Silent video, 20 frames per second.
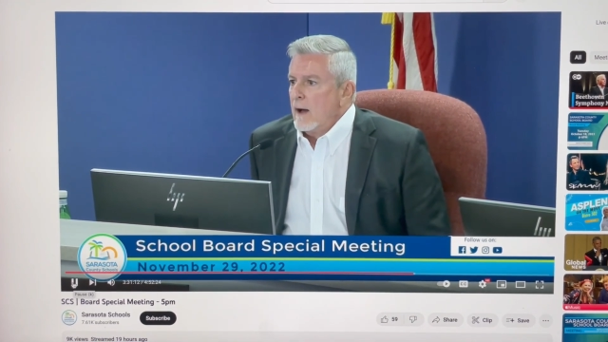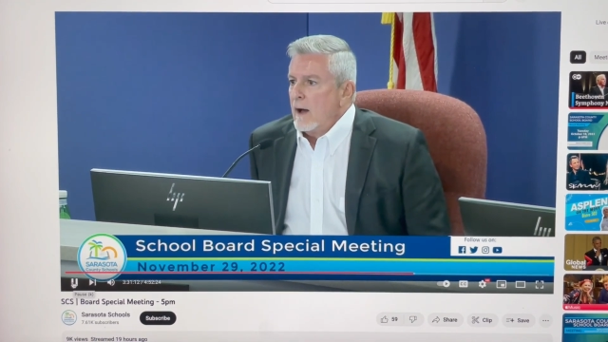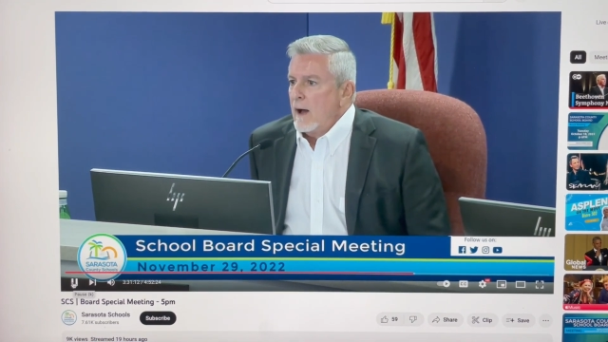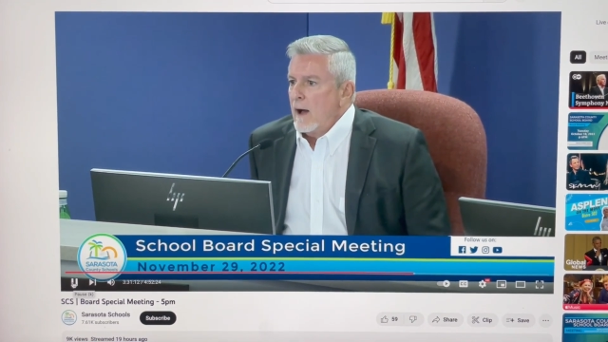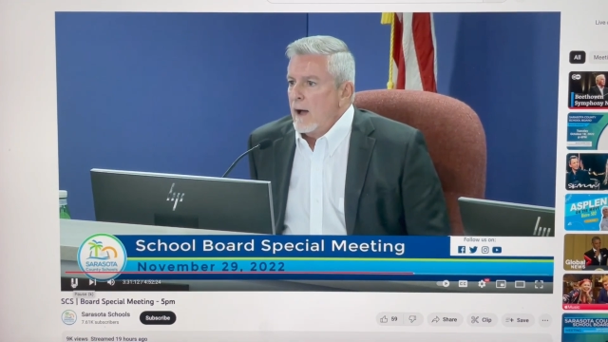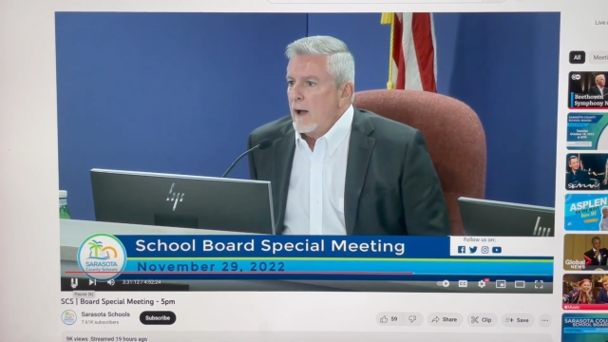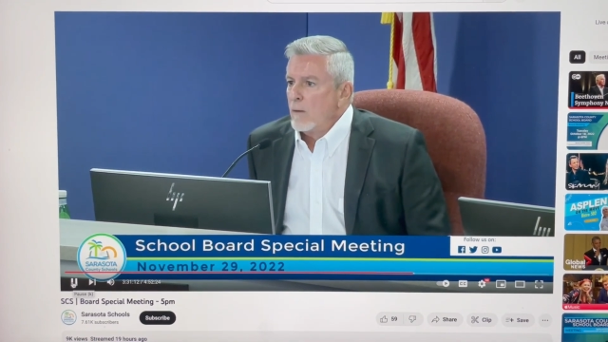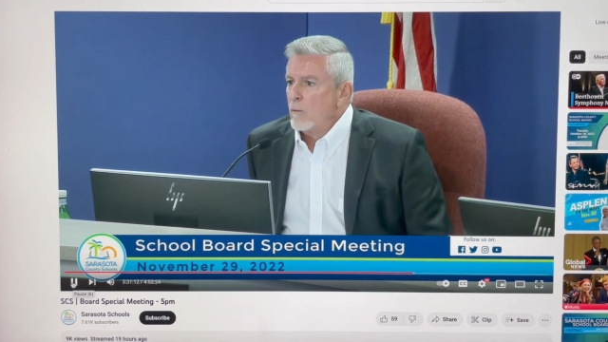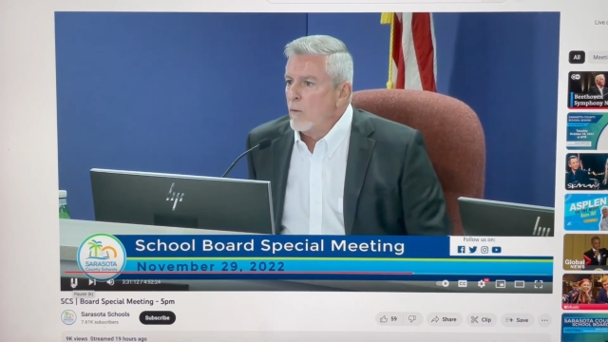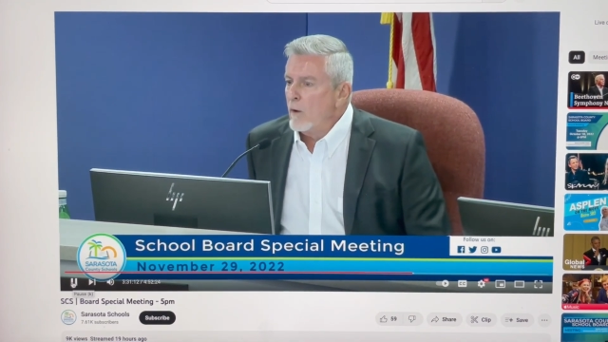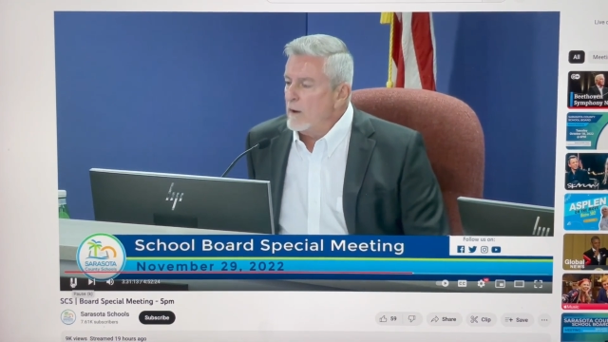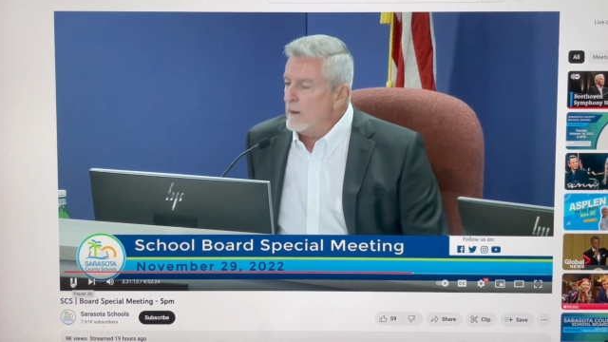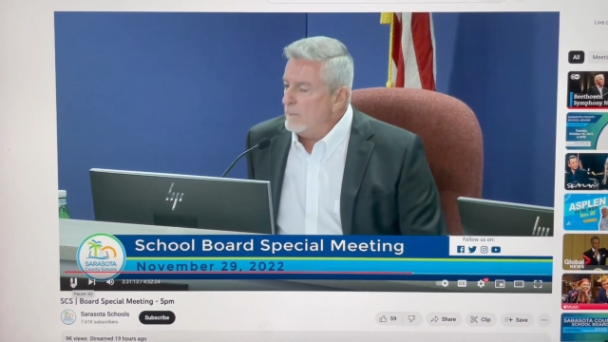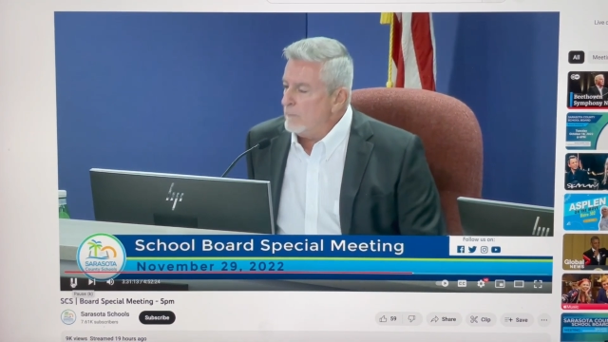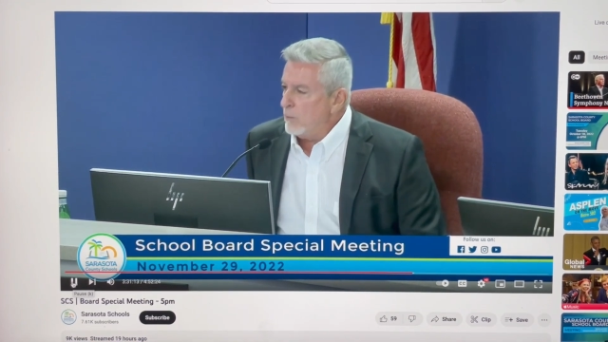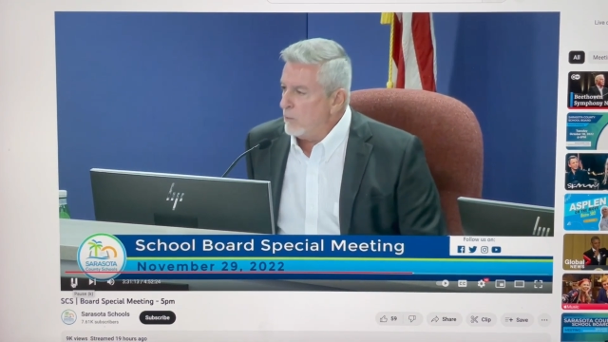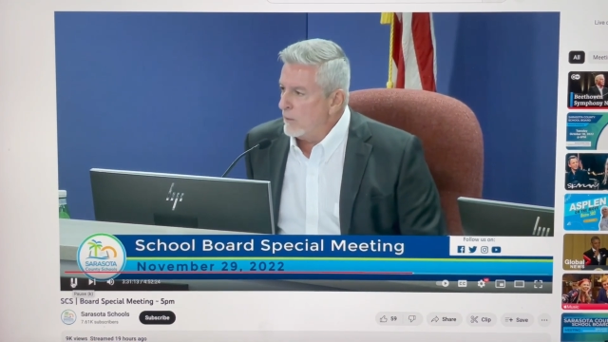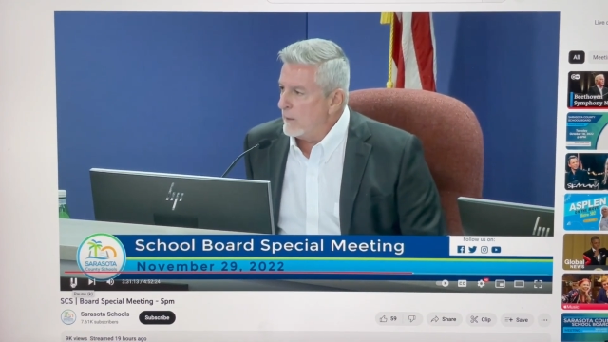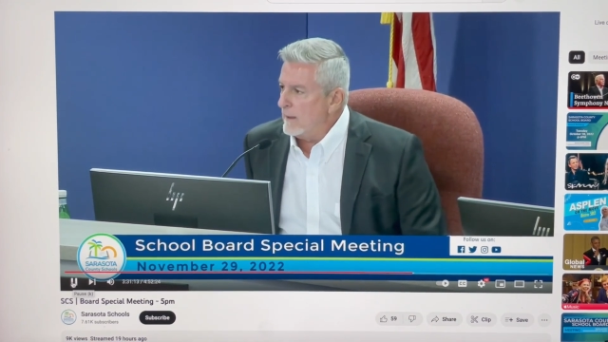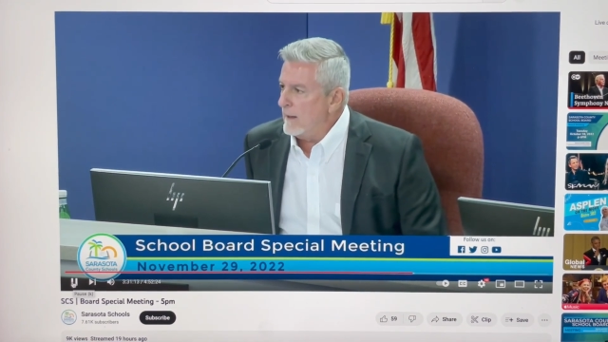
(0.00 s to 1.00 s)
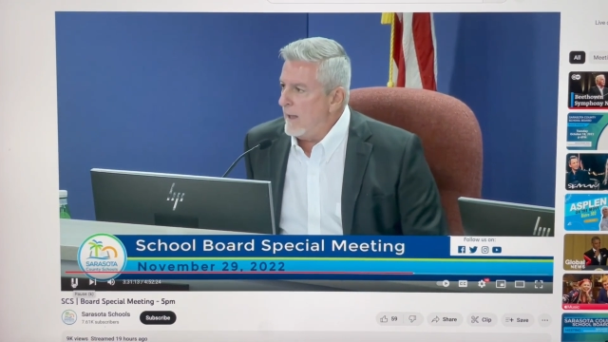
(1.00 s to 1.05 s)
I want to point